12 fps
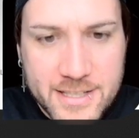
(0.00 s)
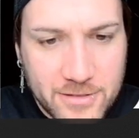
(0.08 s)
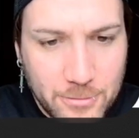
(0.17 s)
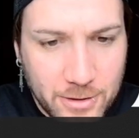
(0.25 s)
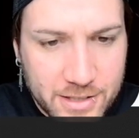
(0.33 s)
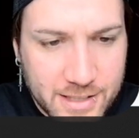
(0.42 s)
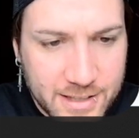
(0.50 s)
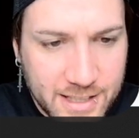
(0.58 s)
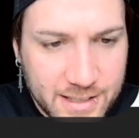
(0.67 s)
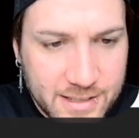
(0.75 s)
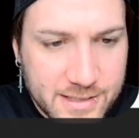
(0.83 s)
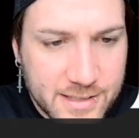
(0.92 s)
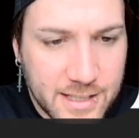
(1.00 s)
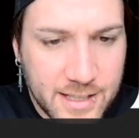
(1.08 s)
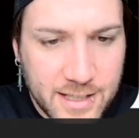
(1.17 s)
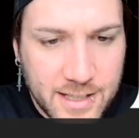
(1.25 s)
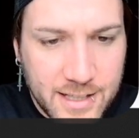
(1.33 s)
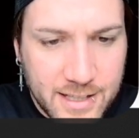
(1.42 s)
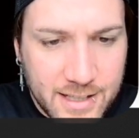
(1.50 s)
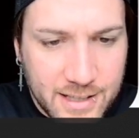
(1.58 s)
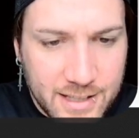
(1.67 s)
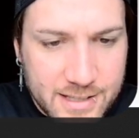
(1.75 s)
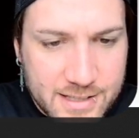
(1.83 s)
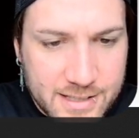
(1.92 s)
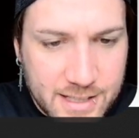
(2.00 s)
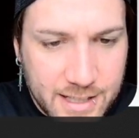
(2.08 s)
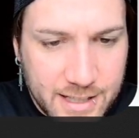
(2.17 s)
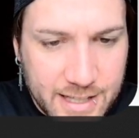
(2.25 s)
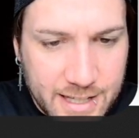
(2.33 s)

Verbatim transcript: If you're watching this, let's see